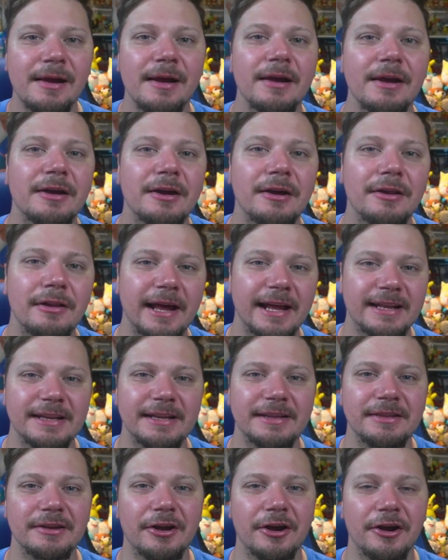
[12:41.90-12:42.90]

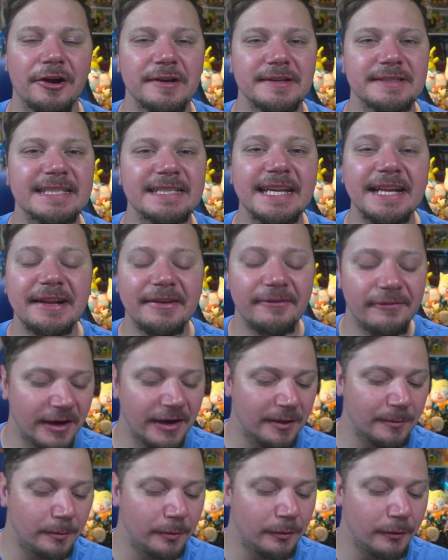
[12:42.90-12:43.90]
collecting the cards, seeing if I
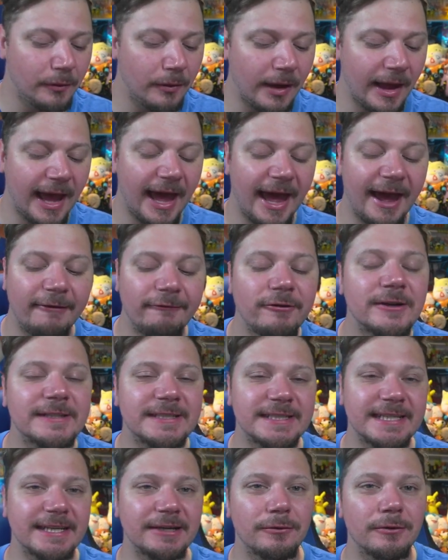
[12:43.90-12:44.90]
can pull every
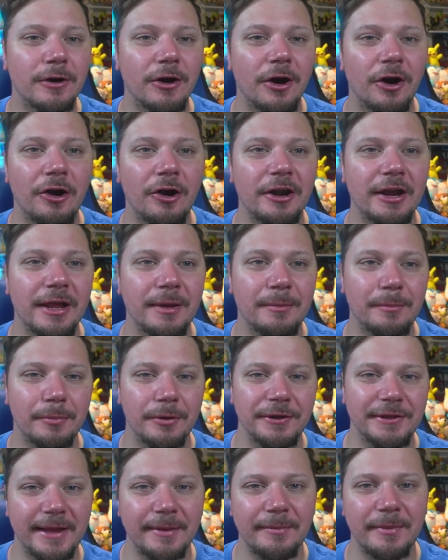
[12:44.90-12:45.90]
single card and
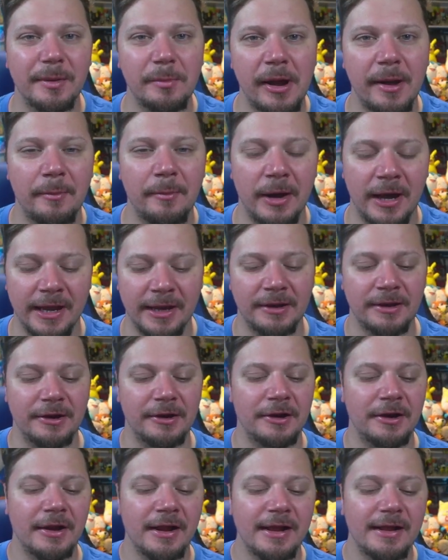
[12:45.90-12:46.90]
put them in my binder.